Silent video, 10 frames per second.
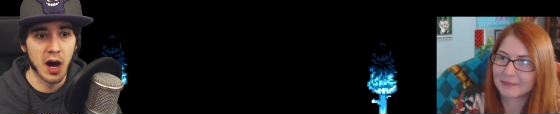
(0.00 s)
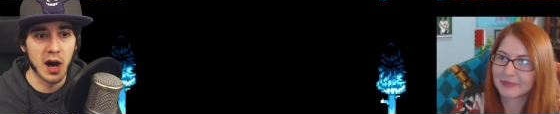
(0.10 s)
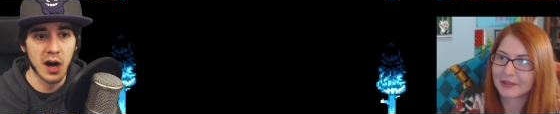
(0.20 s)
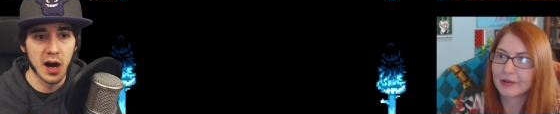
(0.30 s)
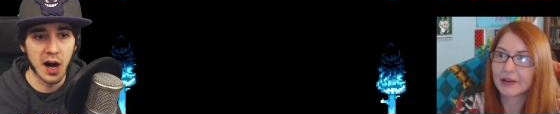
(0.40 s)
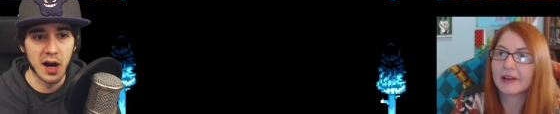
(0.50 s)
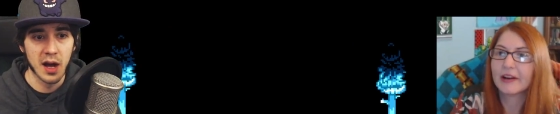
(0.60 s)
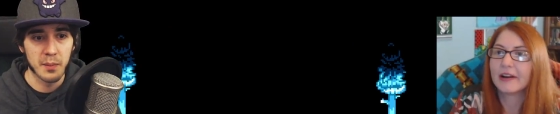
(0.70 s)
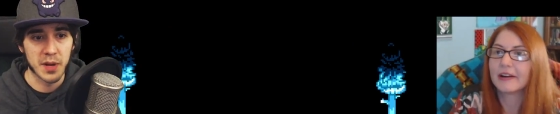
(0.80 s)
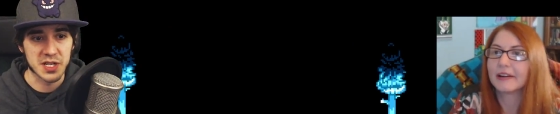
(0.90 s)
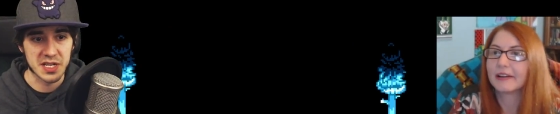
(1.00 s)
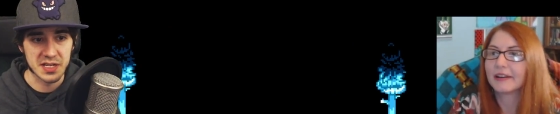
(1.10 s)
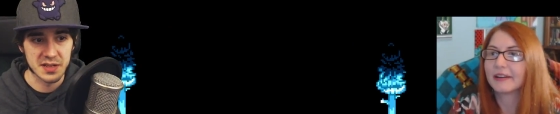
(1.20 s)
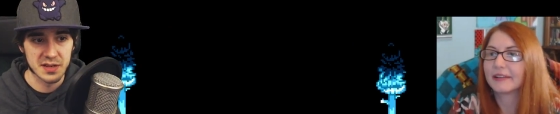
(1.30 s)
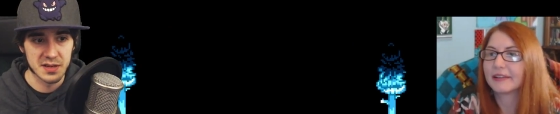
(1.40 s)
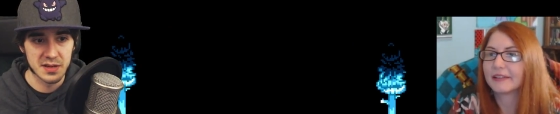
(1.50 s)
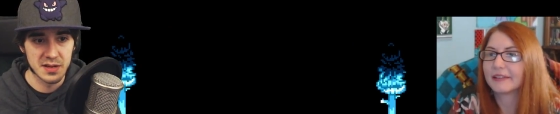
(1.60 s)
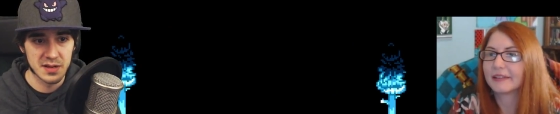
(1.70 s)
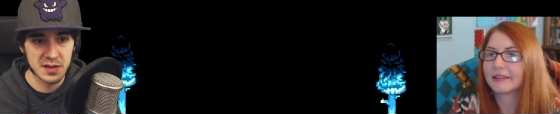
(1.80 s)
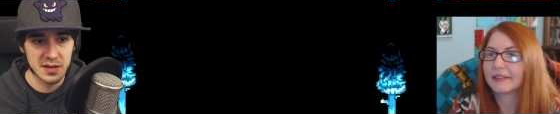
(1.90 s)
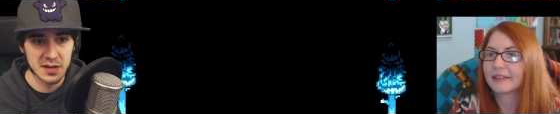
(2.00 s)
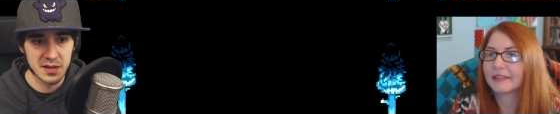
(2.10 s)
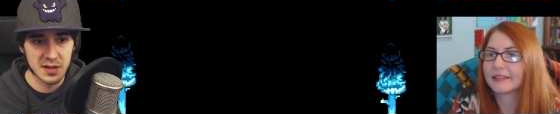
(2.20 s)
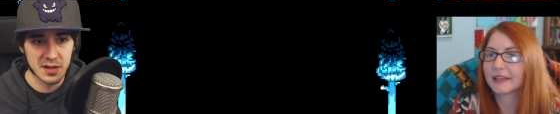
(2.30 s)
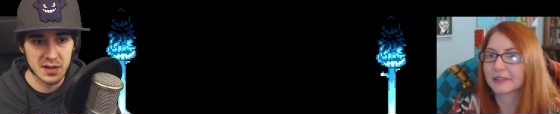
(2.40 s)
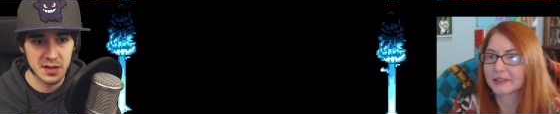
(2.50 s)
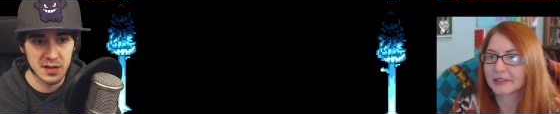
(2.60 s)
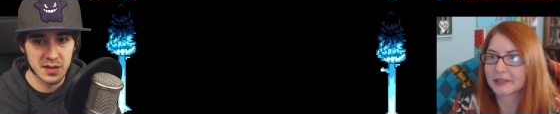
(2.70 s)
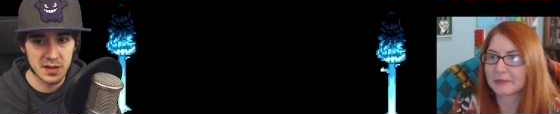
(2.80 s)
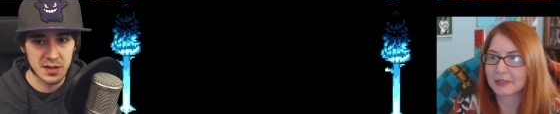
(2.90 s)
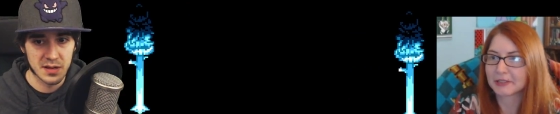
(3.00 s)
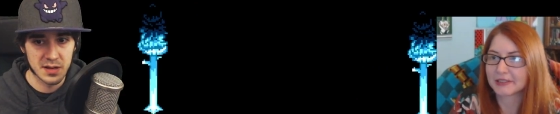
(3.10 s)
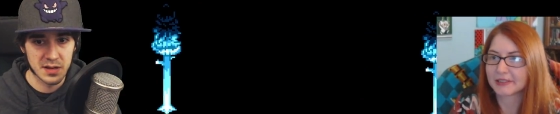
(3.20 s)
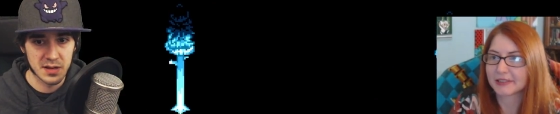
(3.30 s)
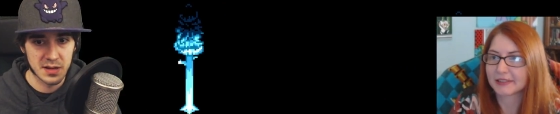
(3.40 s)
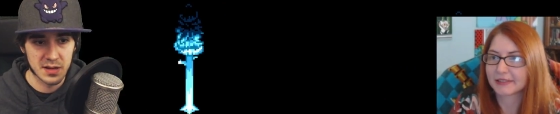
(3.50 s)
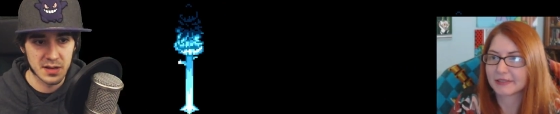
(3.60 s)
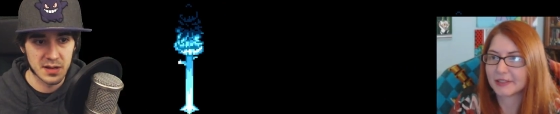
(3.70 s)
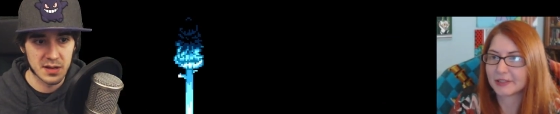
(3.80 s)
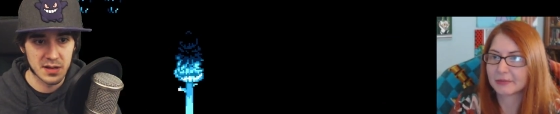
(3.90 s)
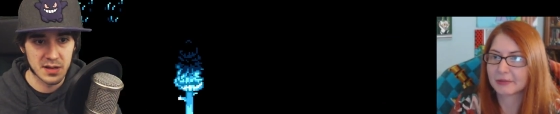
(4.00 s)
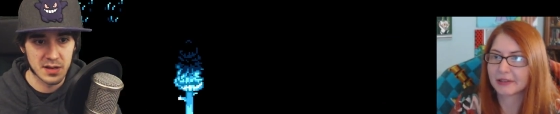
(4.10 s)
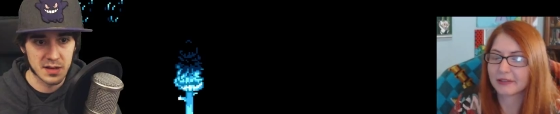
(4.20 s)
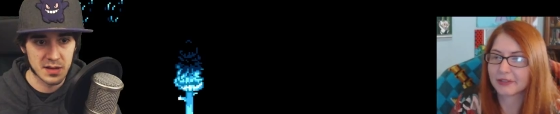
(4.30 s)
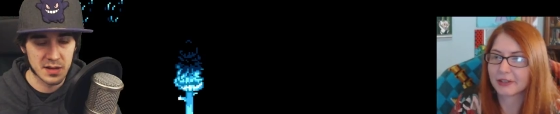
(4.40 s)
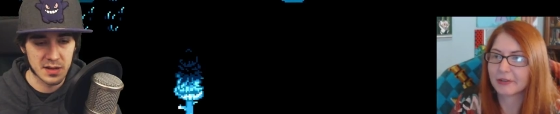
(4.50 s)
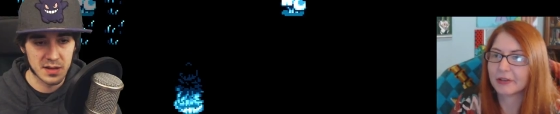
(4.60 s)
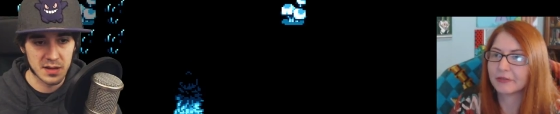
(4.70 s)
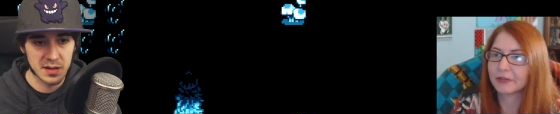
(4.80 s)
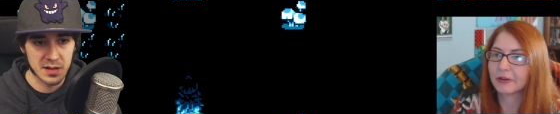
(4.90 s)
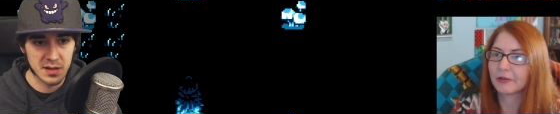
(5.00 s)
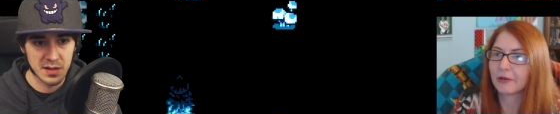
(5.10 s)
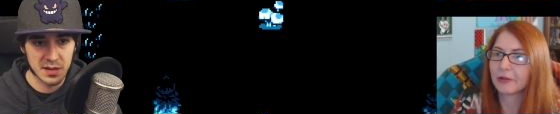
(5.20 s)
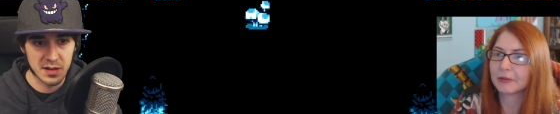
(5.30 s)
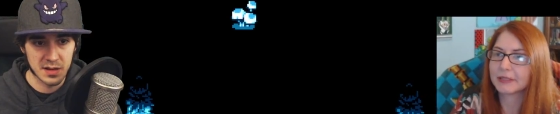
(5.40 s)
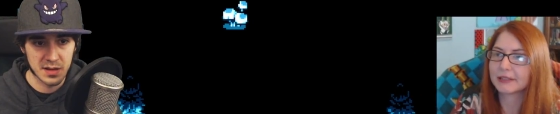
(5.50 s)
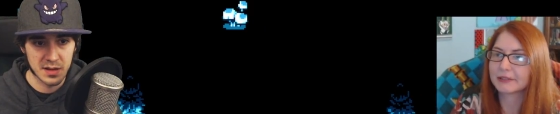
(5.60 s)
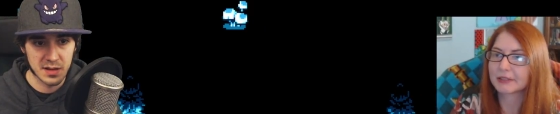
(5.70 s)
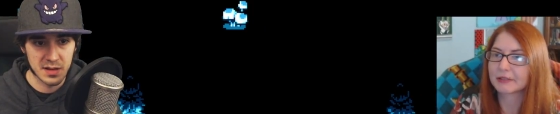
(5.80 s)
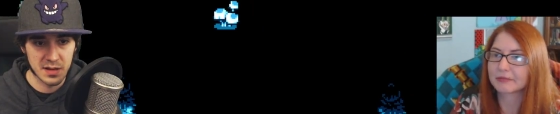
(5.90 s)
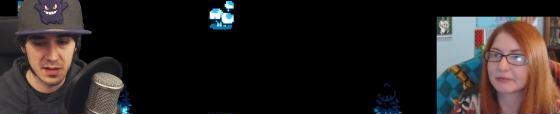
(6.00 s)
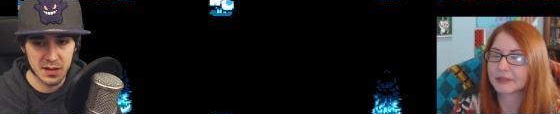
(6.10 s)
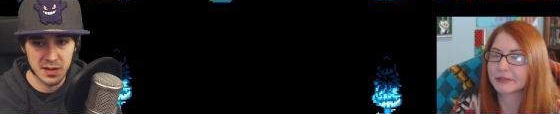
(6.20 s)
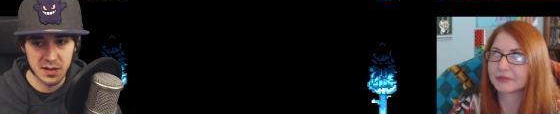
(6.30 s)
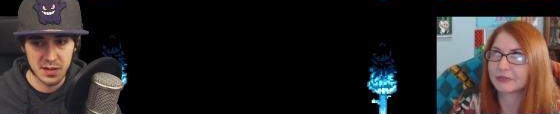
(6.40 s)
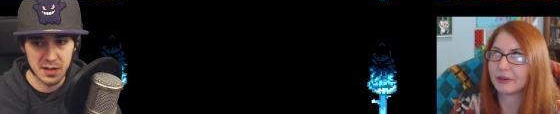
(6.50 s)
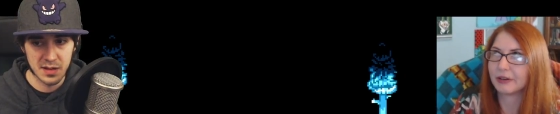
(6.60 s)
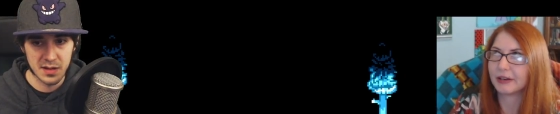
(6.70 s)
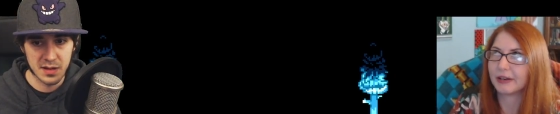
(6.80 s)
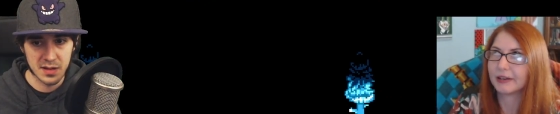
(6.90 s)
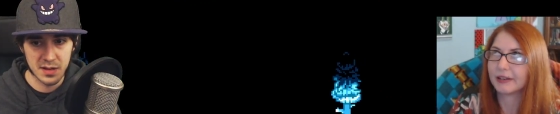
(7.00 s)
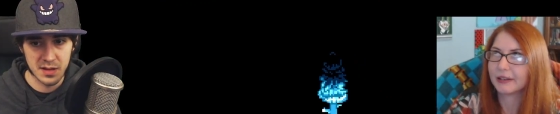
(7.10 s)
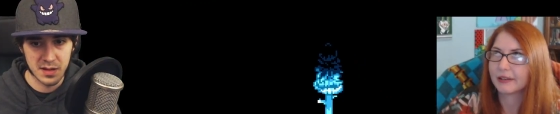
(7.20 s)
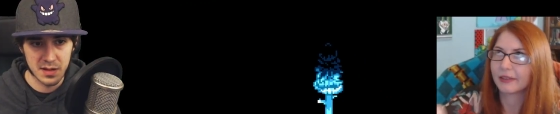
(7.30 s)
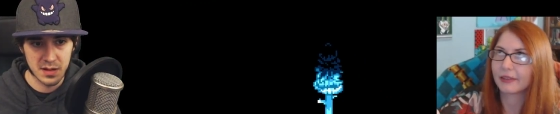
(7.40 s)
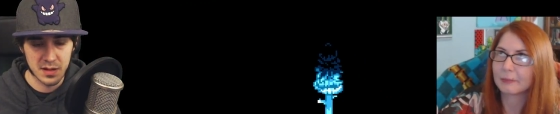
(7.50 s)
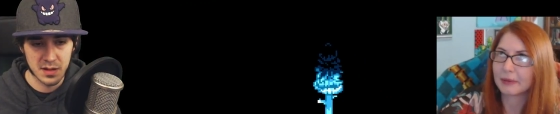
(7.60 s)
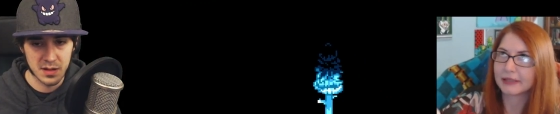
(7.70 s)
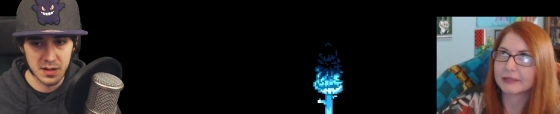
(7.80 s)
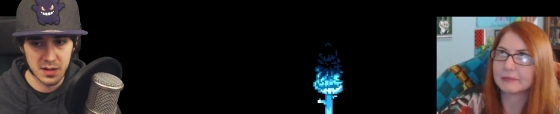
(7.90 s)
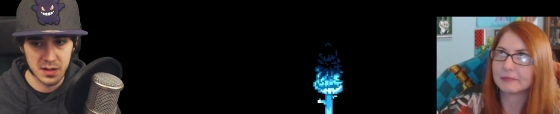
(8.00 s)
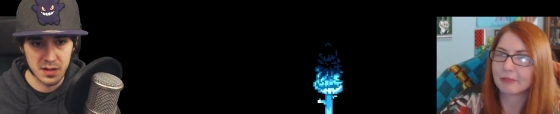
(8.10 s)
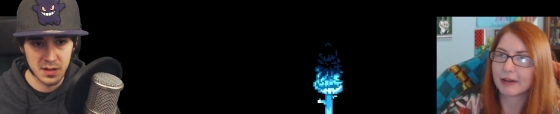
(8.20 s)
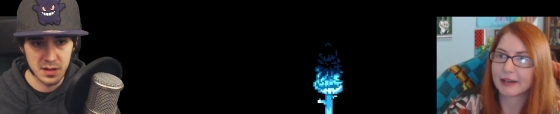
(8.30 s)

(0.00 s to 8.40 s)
Speaker 1: Oh, mushies.
Speaker 2: Yes, click the mushies. This is where you have to go. You have to go all the way down to the bottom